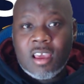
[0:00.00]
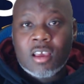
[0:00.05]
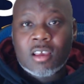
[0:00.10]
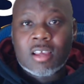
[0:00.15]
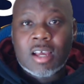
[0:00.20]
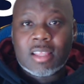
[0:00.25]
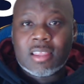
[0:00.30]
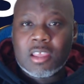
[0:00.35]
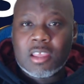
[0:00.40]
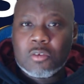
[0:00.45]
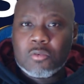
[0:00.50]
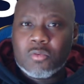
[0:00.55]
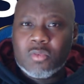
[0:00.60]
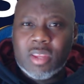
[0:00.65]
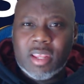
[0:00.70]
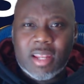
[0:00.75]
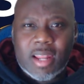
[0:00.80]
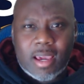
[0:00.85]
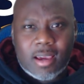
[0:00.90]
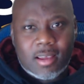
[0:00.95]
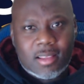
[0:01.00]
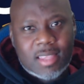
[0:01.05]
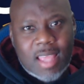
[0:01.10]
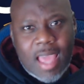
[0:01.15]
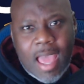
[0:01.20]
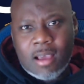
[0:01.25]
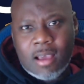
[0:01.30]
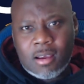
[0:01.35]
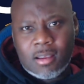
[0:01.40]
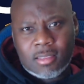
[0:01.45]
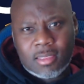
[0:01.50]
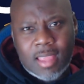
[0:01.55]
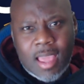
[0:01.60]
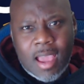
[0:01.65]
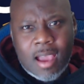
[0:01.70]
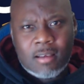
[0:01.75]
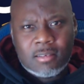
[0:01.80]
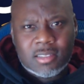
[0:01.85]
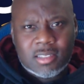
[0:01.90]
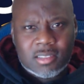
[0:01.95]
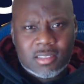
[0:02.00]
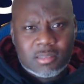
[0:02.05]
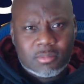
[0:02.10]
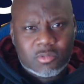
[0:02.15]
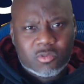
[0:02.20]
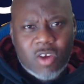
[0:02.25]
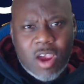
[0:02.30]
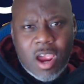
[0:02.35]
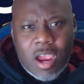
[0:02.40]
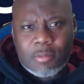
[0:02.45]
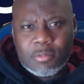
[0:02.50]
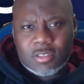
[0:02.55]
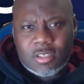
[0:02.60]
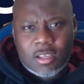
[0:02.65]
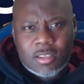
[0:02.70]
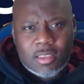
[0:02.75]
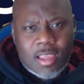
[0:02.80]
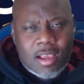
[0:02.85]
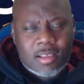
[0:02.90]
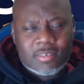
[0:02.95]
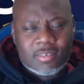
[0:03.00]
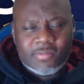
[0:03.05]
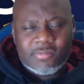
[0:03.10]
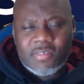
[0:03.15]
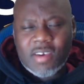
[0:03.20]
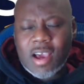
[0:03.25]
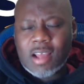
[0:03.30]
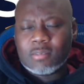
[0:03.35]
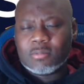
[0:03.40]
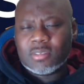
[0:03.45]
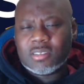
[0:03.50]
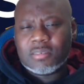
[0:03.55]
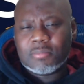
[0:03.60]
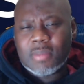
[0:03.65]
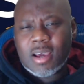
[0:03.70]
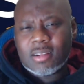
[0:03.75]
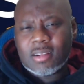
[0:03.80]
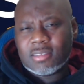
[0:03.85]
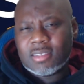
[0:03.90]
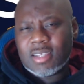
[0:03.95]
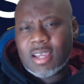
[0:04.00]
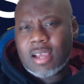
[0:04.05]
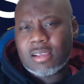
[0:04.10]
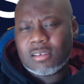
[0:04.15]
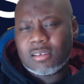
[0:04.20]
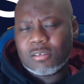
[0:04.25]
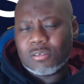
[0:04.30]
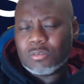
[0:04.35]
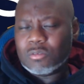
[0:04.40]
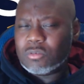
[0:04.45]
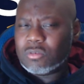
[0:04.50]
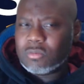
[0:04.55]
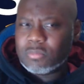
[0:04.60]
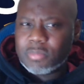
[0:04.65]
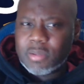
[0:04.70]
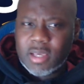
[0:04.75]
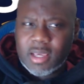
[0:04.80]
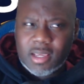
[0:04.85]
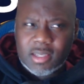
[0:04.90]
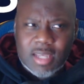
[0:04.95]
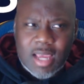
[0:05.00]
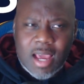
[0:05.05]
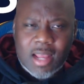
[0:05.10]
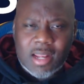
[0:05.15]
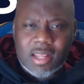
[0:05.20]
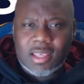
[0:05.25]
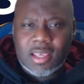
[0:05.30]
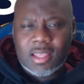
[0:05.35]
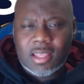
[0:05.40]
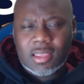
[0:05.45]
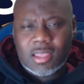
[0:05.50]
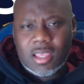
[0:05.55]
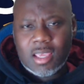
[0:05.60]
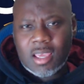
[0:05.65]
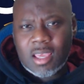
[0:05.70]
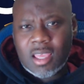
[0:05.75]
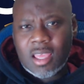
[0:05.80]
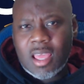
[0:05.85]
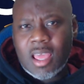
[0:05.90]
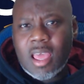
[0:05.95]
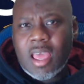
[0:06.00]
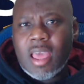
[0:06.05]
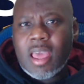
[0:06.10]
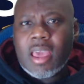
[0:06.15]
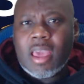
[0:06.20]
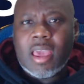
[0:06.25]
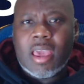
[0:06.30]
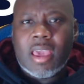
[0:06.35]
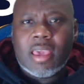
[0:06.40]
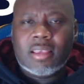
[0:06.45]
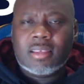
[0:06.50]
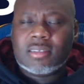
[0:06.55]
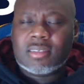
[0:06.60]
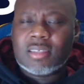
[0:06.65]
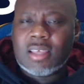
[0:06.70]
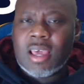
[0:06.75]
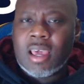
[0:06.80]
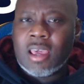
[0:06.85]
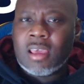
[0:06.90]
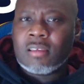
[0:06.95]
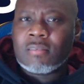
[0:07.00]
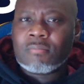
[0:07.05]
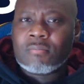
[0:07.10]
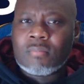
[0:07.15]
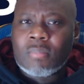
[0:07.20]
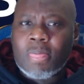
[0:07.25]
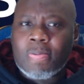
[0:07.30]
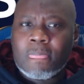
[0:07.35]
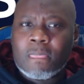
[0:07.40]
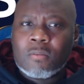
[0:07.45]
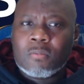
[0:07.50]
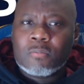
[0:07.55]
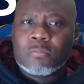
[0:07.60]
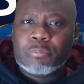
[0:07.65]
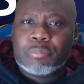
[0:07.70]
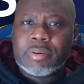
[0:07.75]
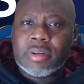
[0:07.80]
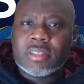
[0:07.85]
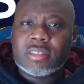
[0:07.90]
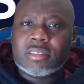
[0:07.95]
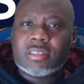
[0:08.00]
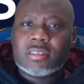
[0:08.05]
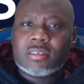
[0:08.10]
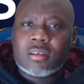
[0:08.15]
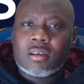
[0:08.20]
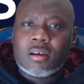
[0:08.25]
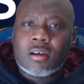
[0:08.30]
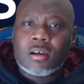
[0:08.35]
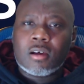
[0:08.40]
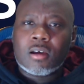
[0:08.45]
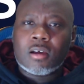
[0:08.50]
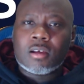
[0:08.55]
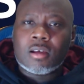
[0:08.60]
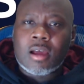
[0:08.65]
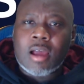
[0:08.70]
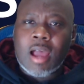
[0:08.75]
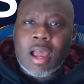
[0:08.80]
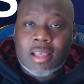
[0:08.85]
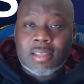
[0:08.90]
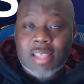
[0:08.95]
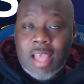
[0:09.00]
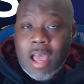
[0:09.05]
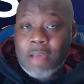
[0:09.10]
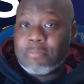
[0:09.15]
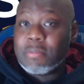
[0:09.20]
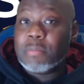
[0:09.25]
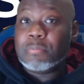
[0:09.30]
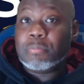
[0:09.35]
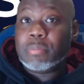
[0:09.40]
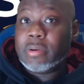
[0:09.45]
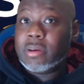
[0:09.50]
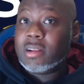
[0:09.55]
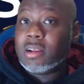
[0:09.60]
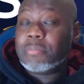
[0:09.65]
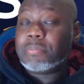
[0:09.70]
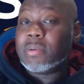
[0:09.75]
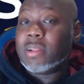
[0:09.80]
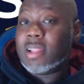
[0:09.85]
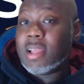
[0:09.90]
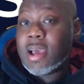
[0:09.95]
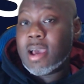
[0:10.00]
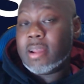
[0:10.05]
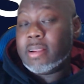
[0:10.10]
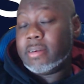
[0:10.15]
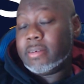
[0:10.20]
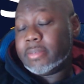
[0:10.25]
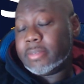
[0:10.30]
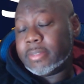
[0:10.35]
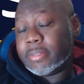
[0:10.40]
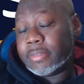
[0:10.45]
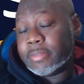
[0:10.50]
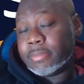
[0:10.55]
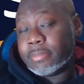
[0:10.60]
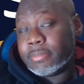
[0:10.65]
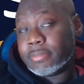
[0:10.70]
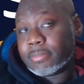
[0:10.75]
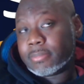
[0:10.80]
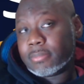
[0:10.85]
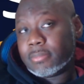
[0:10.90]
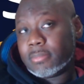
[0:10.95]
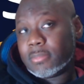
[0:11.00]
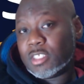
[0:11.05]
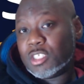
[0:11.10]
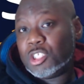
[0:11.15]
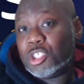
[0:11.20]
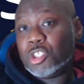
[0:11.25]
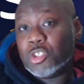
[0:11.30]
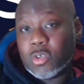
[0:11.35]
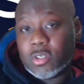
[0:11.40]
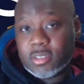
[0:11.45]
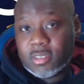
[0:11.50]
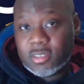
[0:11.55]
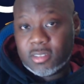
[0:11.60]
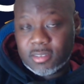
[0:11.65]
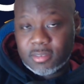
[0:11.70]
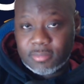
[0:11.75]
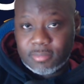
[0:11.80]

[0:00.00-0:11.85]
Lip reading: I think you need like a thousand subscribers, 1,000 followers to monetize your YouTube page and how to get there. And he said, put because I've been putting up a lot of shorts,